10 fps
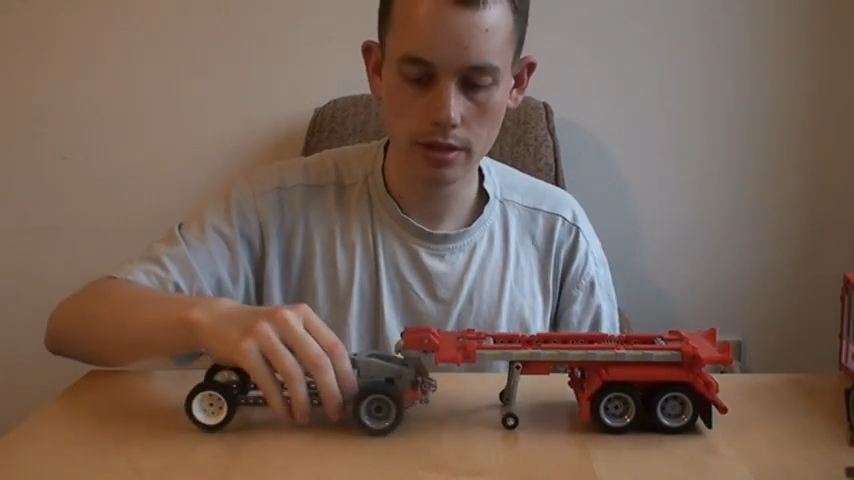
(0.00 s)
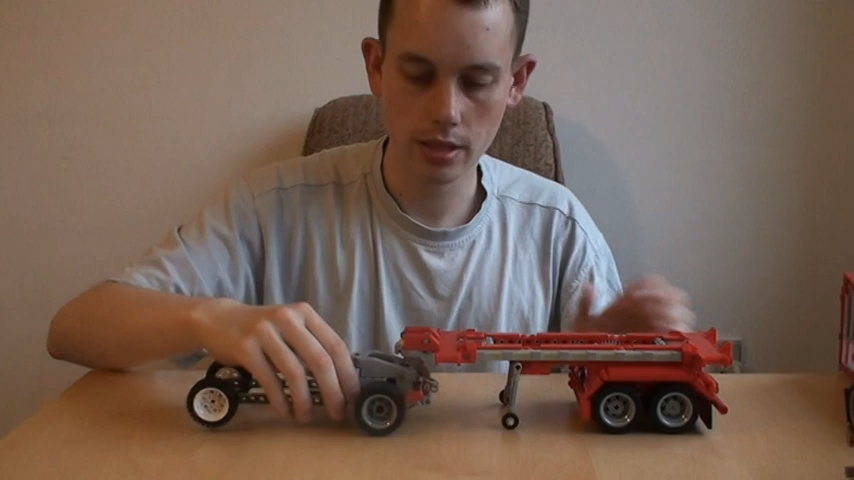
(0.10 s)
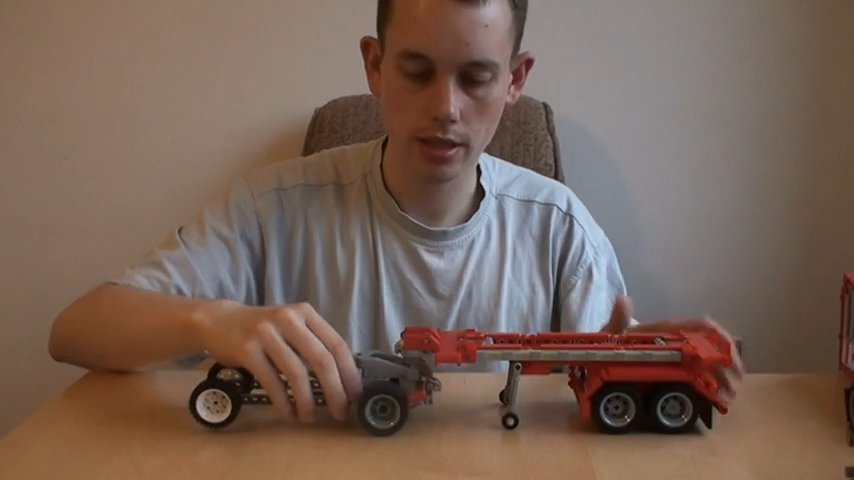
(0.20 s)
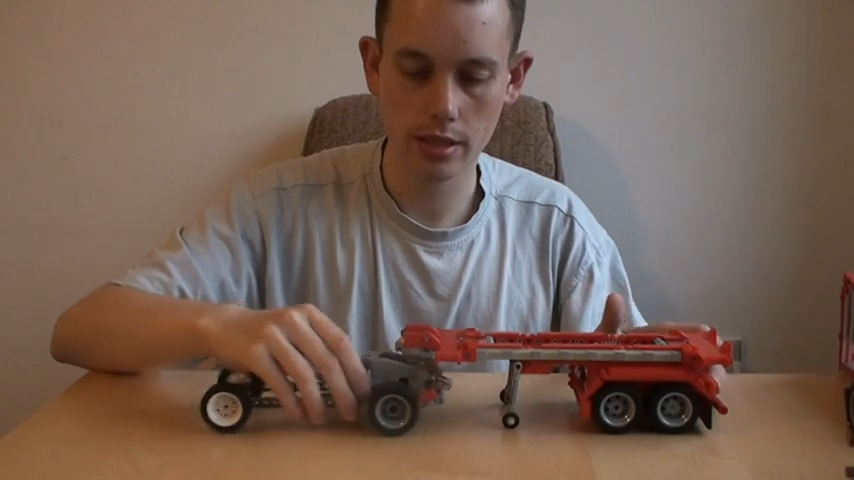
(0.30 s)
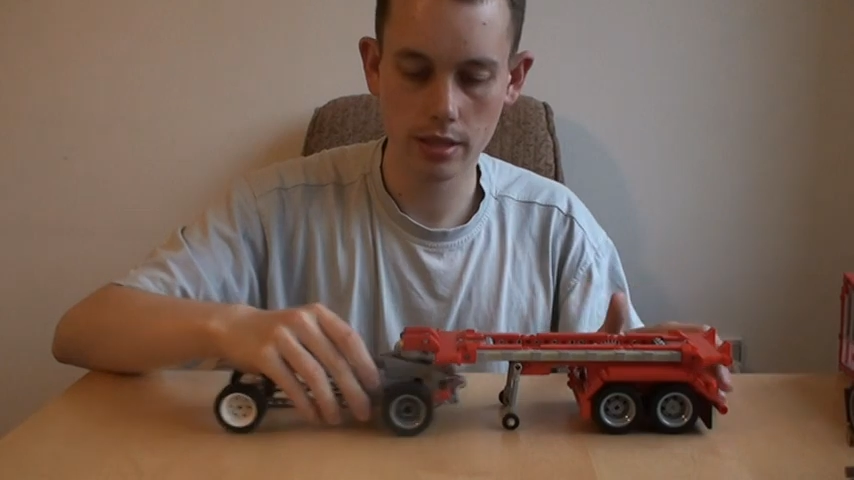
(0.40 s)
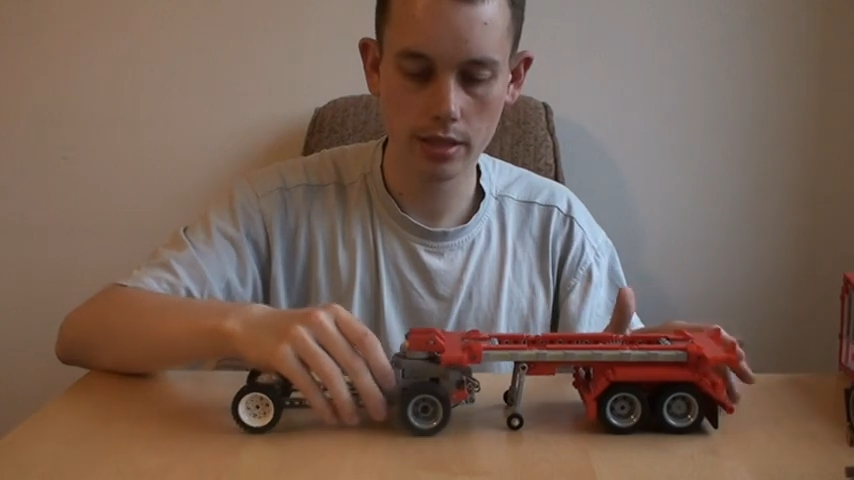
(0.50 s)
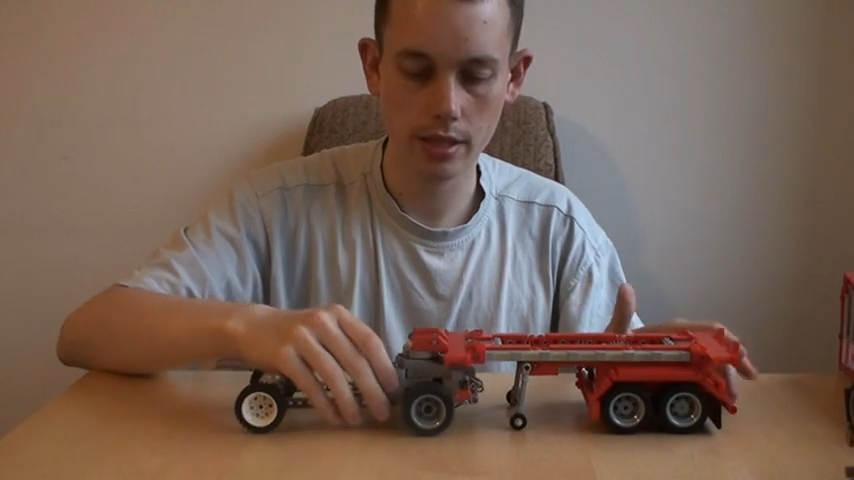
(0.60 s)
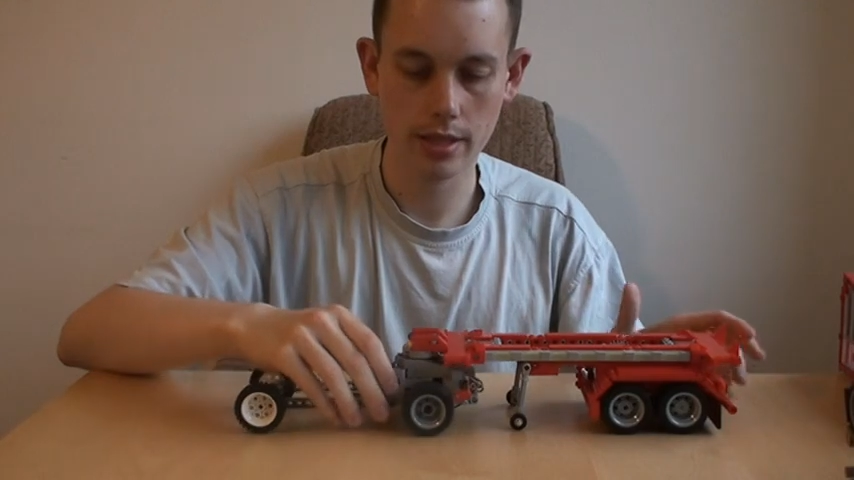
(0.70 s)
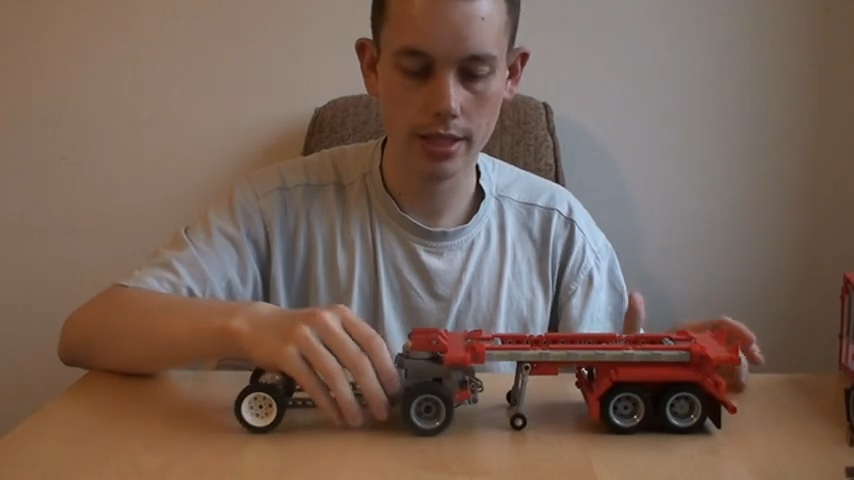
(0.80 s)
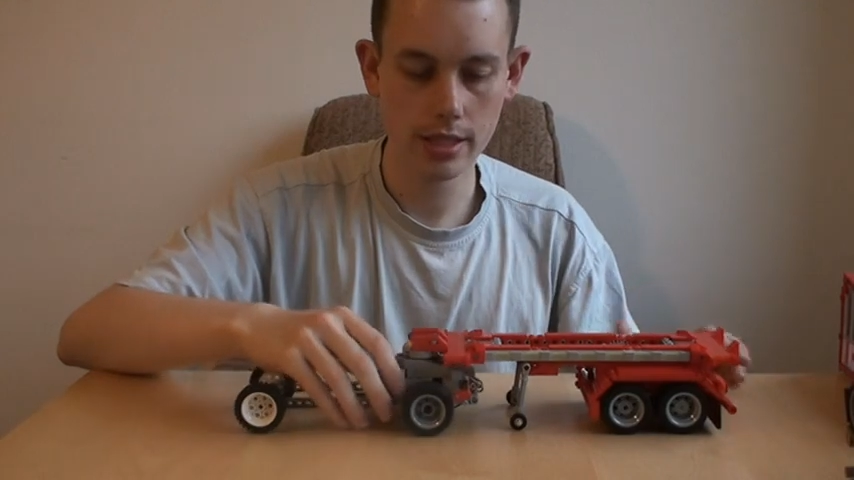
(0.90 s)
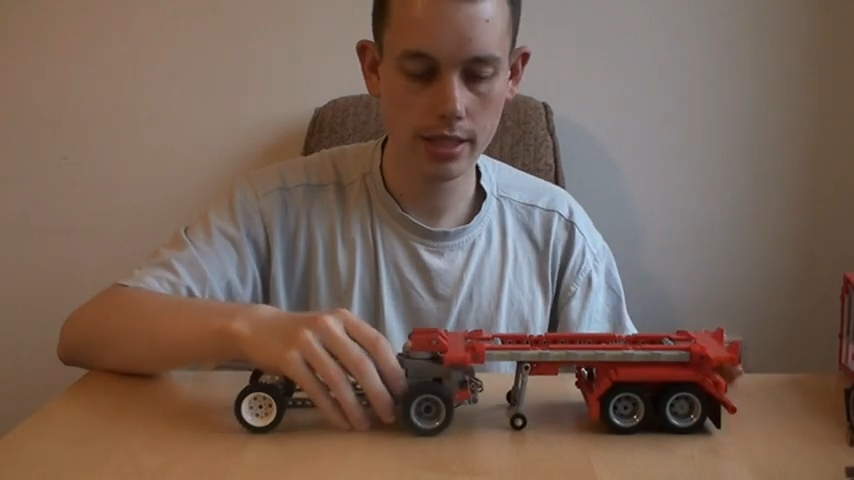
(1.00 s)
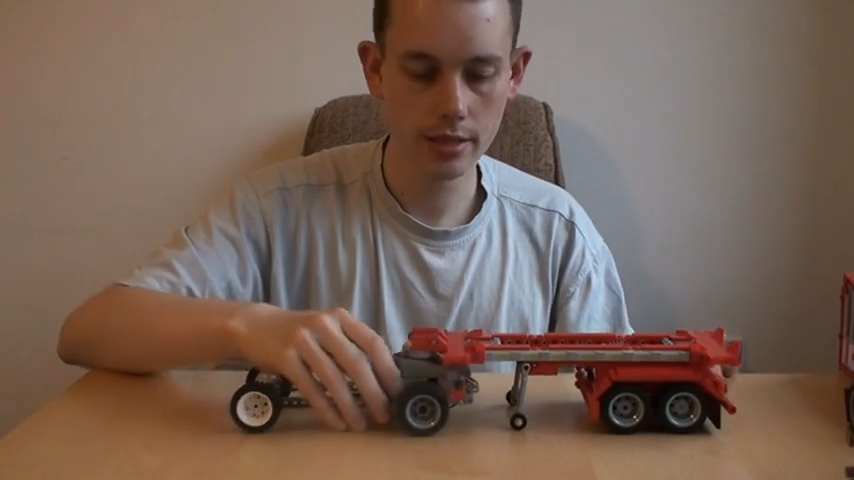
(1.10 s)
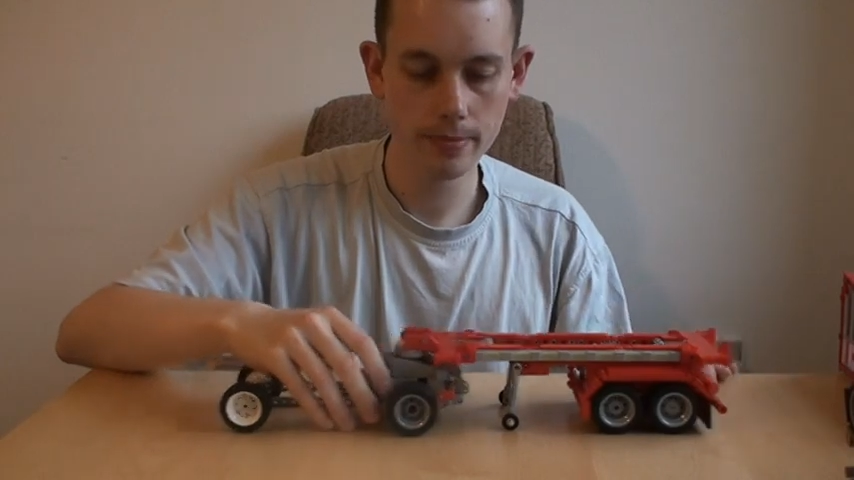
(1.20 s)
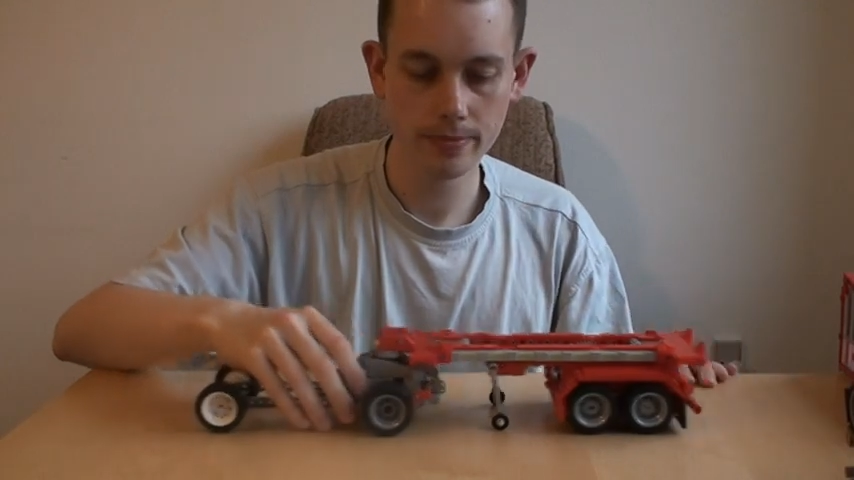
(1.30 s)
and attaching,